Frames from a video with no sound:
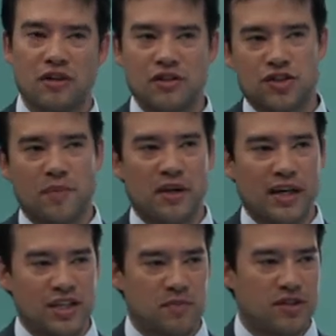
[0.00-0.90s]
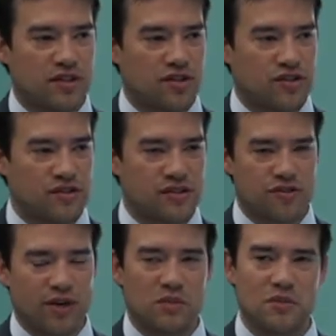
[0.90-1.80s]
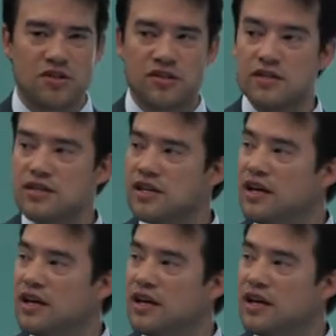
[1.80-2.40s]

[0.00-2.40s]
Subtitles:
shipping expeditions and trade missions,